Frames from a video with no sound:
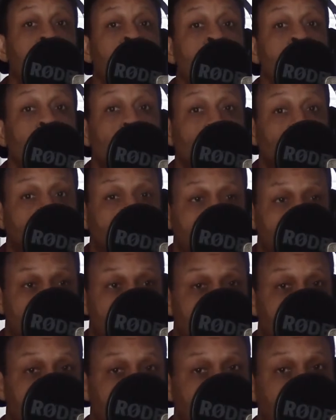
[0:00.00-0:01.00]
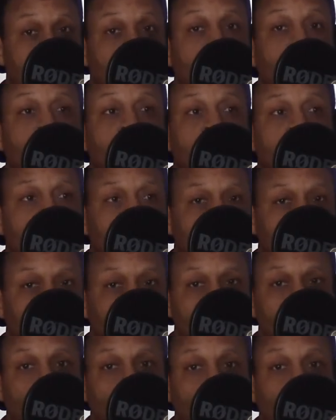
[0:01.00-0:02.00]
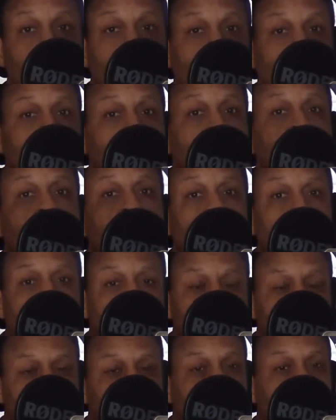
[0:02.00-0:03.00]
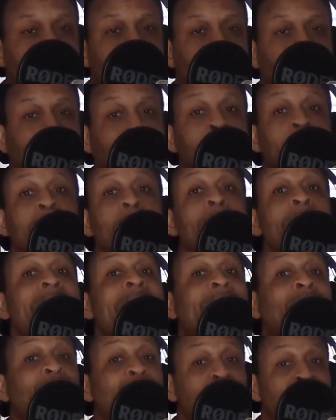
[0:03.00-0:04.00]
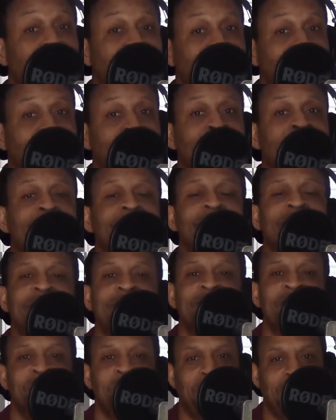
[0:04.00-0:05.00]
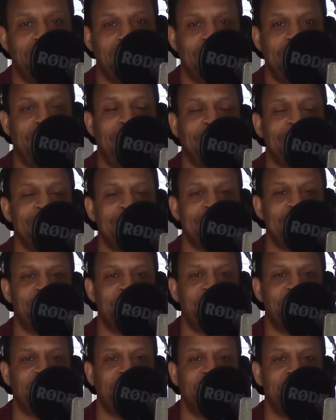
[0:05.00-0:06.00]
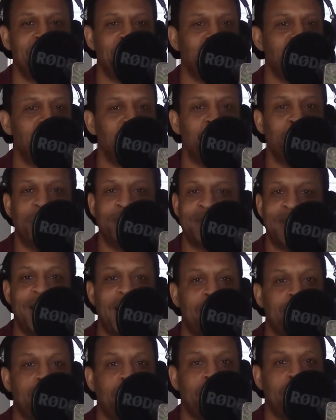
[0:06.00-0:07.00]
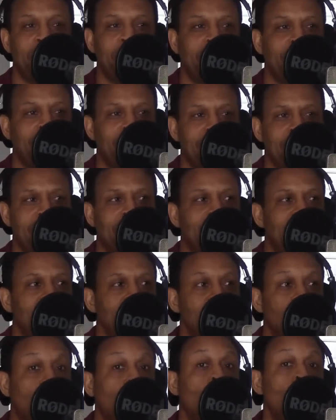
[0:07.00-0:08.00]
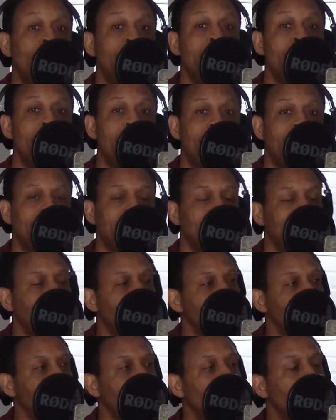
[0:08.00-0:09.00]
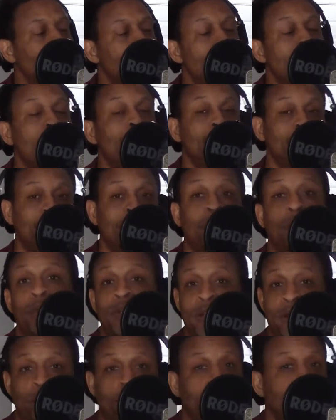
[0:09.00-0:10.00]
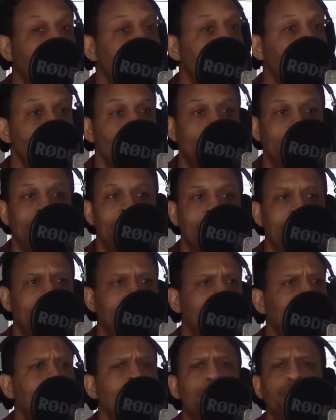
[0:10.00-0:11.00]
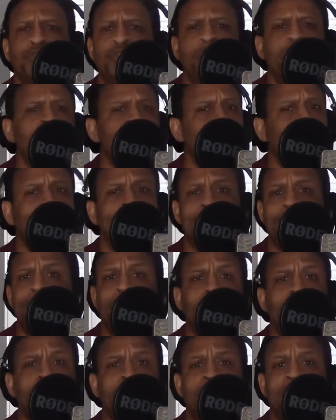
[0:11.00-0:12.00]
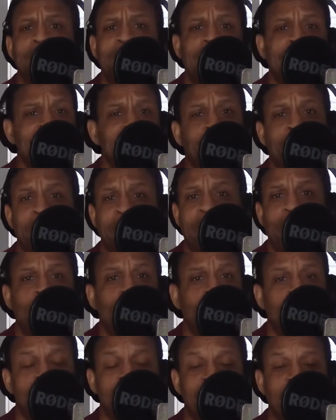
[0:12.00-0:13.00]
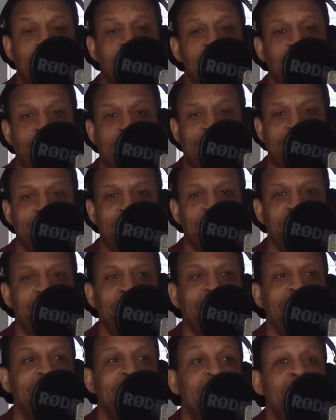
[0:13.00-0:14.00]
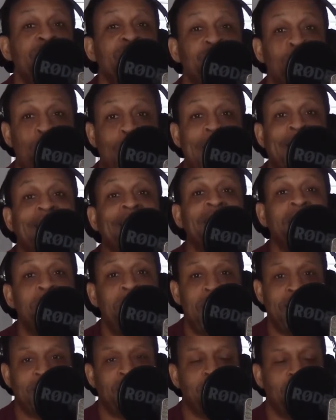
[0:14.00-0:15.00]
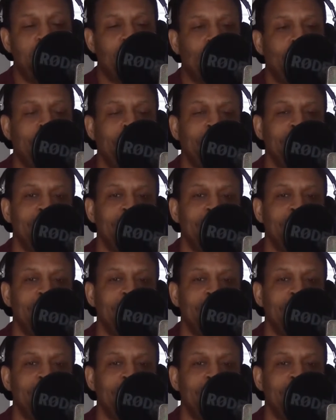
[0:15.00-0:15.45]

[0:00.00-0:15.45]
go from 7th through 8th, go up to 9th grade and be back with my class. So she worked it out for me, kind of told me about it, and I was like, wow. So I went and did it. She was the one that took me to class every day over the summer so I could do it, so I could get back to my right